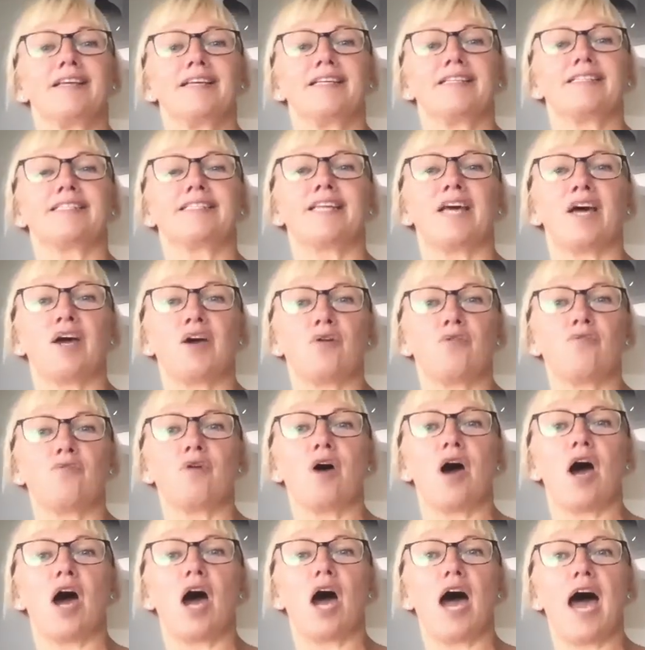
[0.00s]

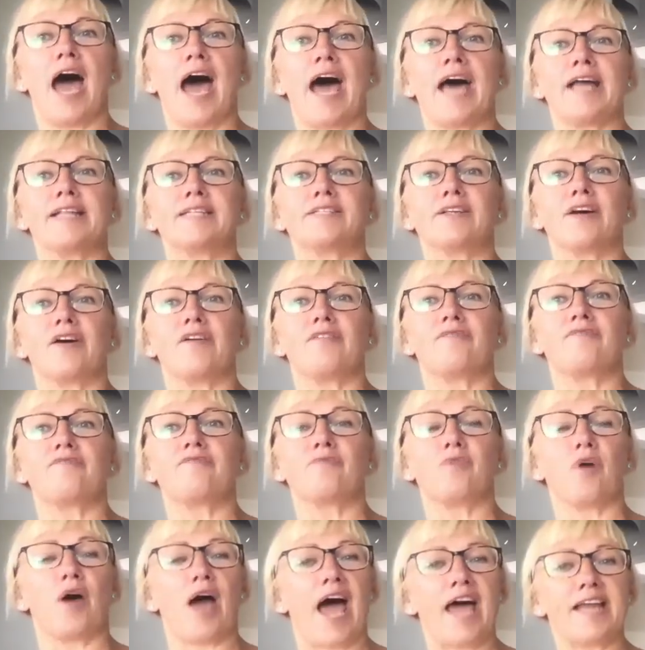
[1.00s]
So, and I've
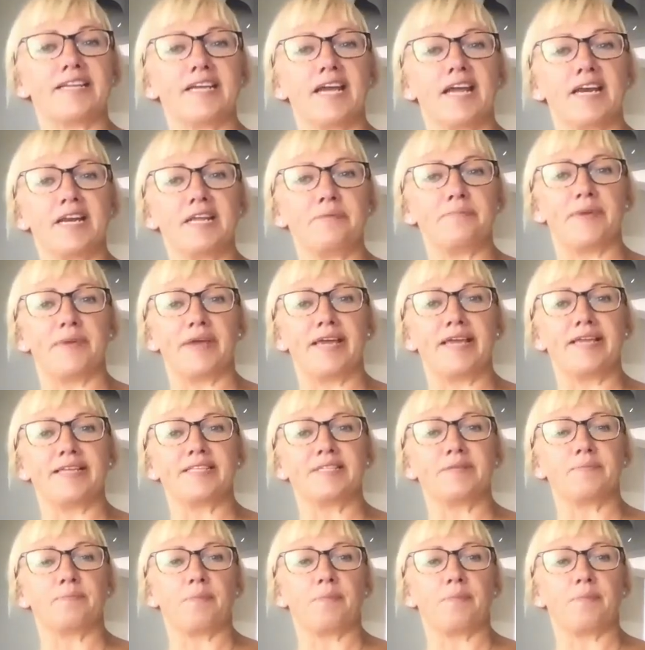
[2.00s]
not had any meat,